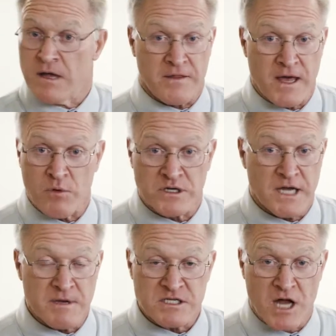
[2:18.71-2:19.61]
At that point
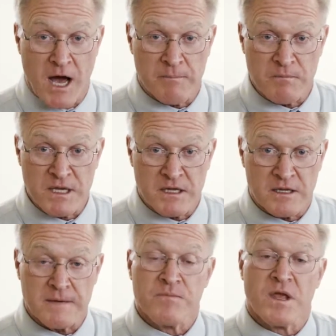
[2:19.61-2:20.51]
in time, I stop
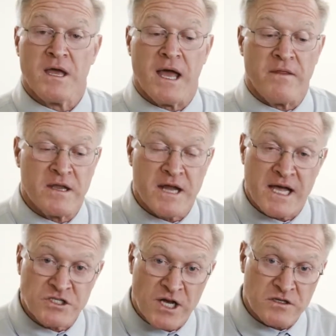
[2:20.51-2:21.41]
immediately, and then I
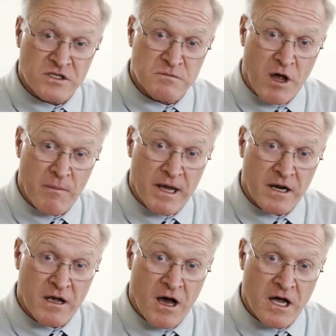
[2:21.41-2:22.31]
inject a small amount
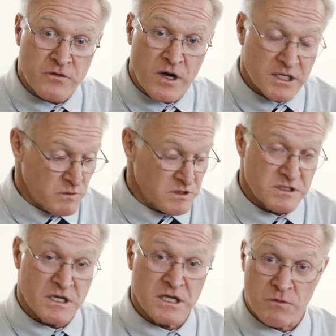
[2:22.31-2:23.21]
of contrast, which
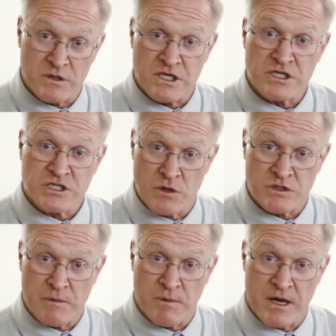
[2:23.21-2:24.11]
is a liquid that
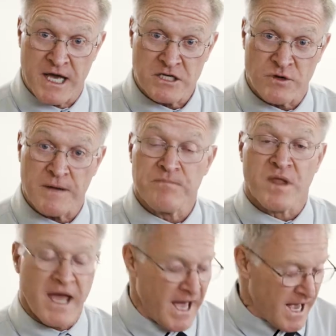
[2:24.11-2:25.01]
shows up on x-ray.
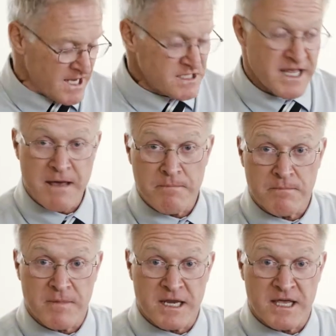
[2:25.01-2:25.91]
As that
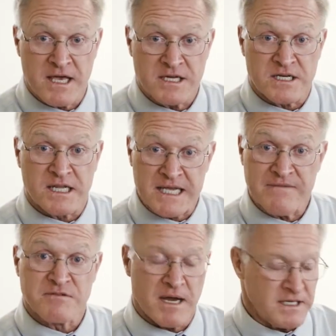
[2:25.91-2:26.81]
medication
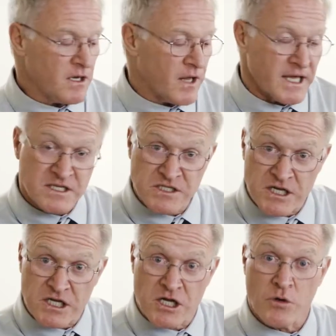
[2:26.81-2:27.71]
leaves my needle, I can
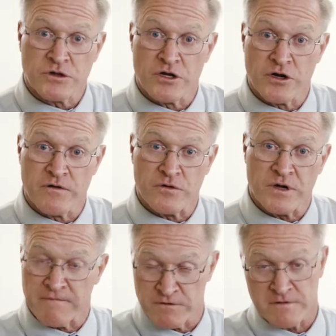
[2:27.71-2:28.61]
see it coat the nerve
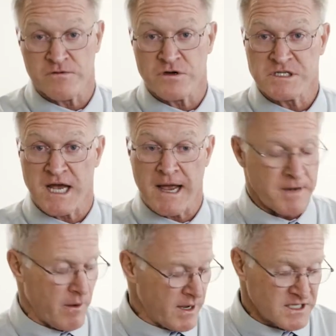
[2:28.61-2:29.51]
root, and for the first
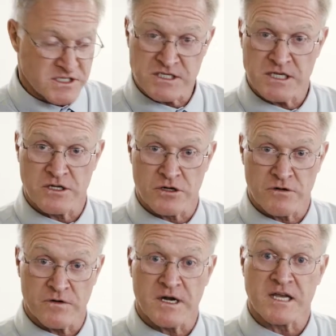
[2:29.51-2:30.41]
time now I can see the
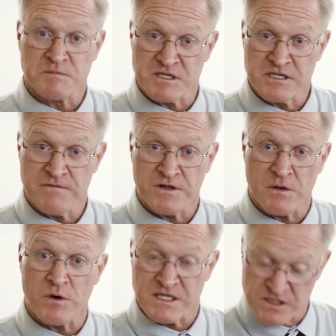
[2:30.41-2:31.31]
nerve root, and I
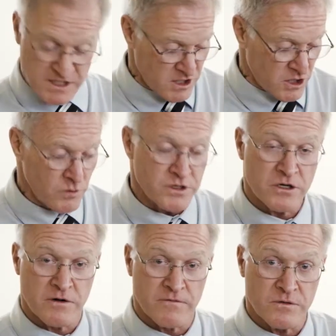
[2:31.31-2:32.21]
specifically want to see it coat the
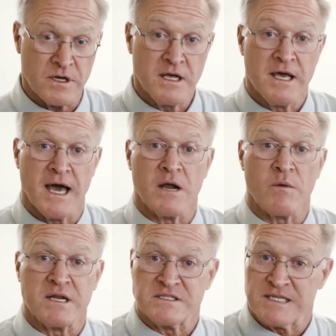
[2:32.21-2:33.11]
nerve root, and I
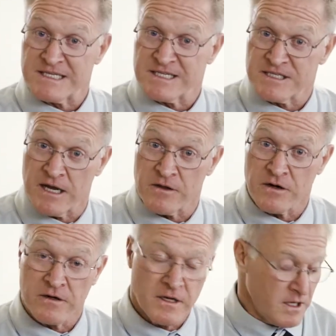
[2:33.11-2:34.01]
want to see it stay
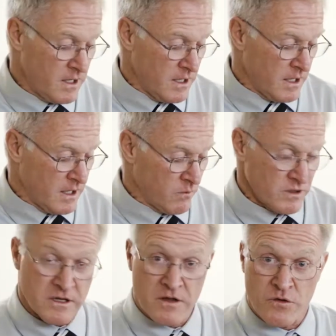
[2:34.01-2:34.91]
there.
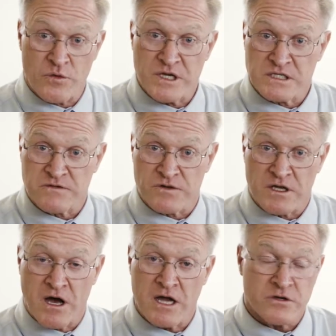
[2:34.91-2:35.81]
One of the other reasons for the
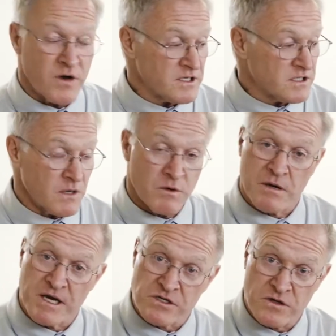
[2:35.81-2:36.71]
contrast is I want
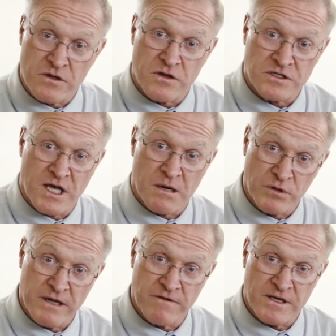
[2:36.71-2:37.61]
to make sure that there's not a
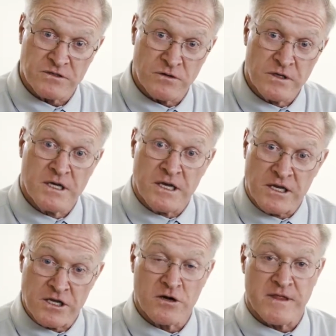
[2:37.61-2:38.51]
blood vessel
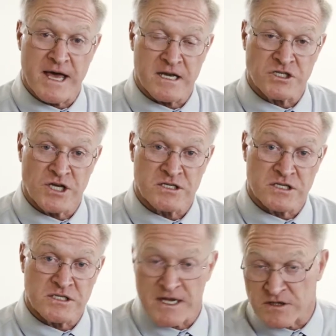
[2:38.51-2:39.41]
near that
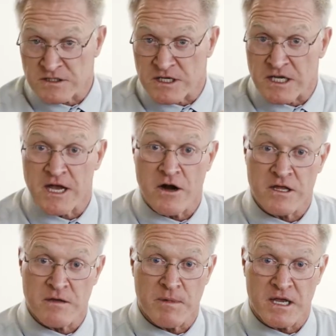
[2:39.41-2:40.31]
injection site that's going to
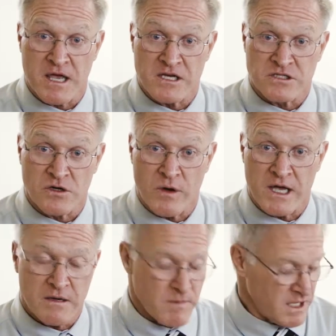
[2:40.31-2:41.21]
carry the medication
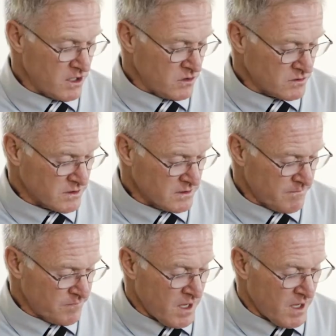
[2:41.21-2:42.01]
away and make it useless.